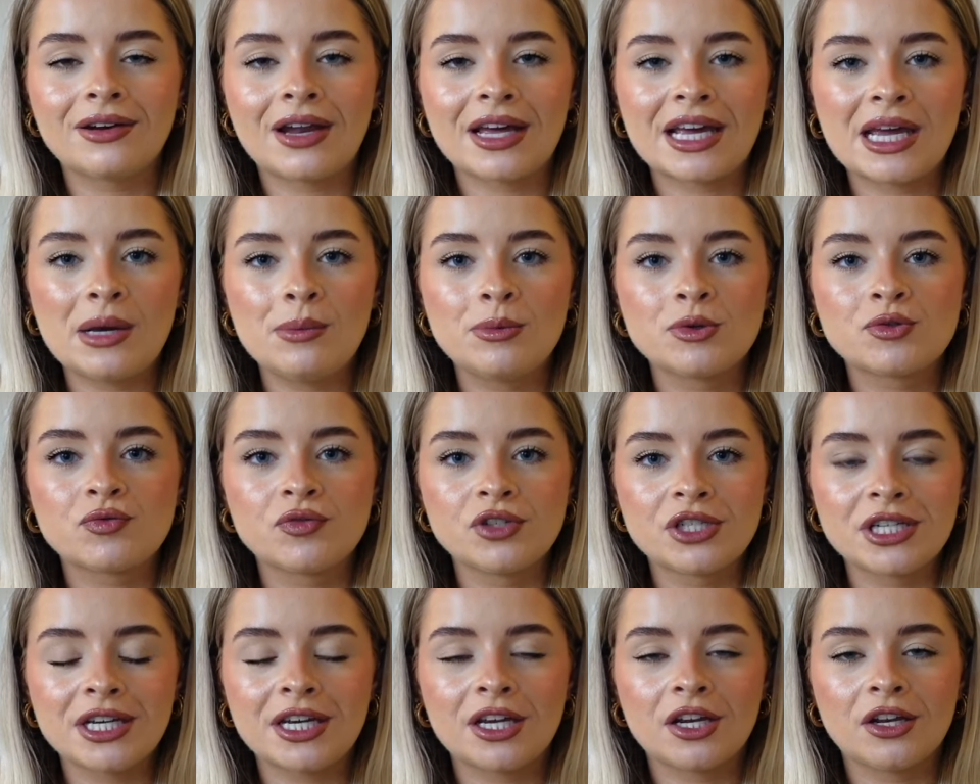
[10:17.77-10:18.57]
Like, it was
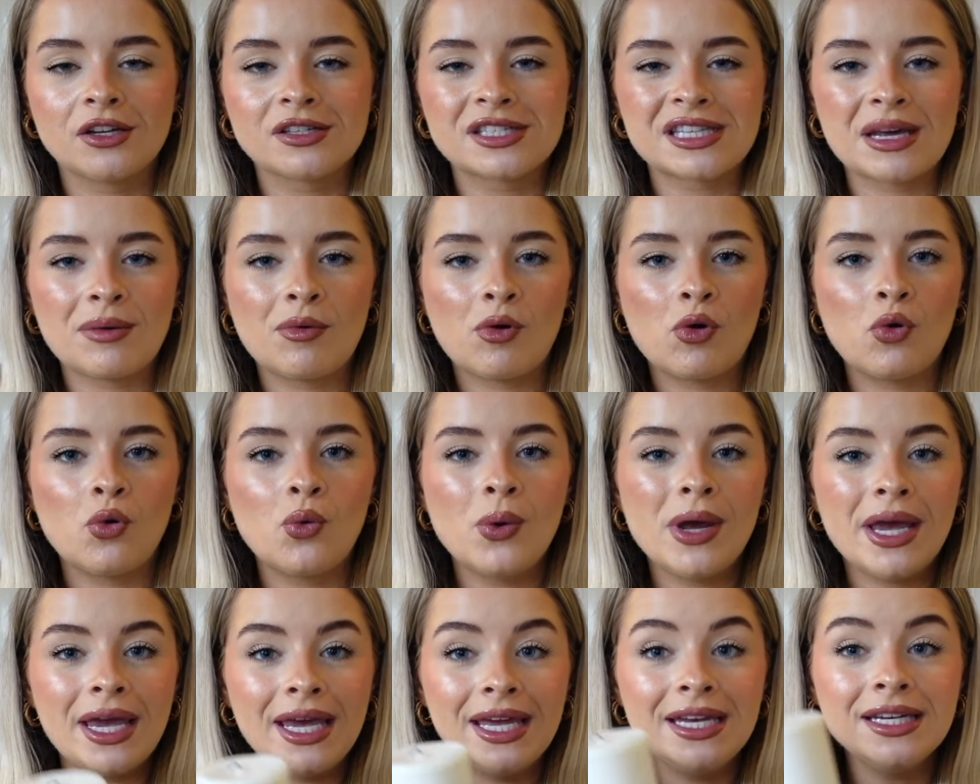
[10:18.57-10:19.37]
ridiculous. They were
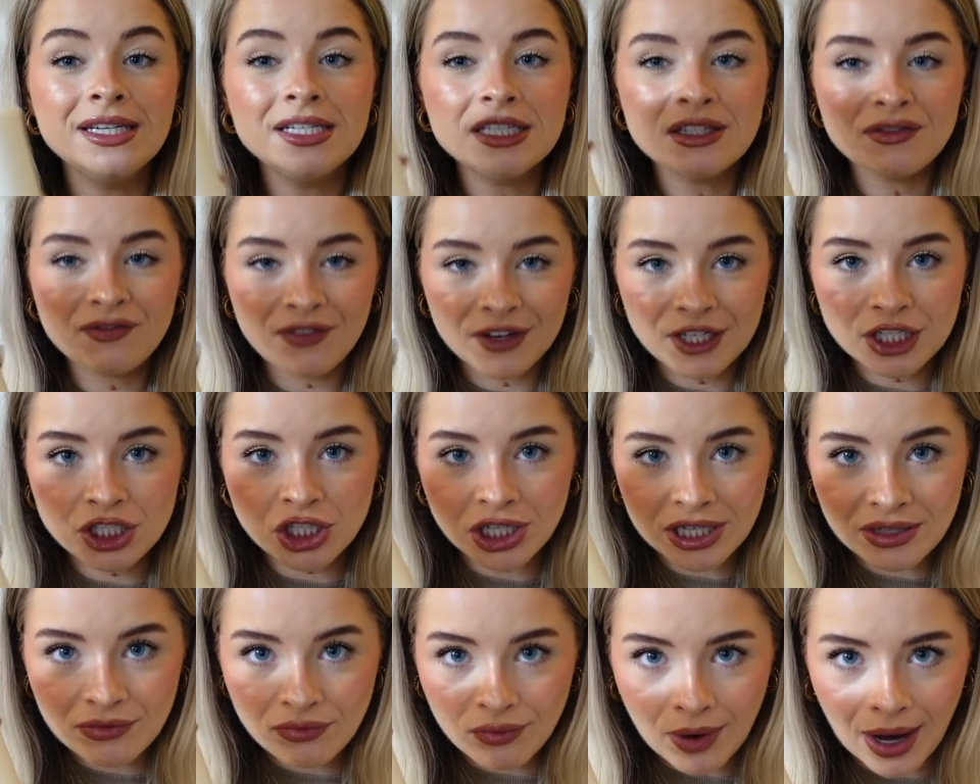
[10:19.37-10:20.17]
all
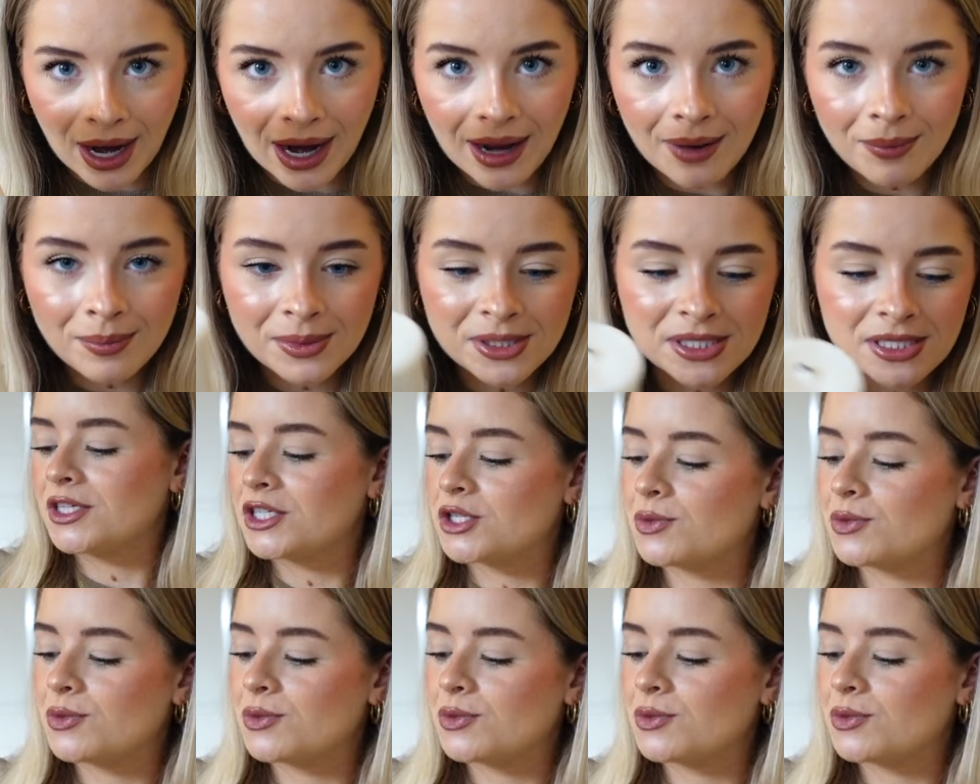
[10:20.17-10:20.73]
individually wrapped.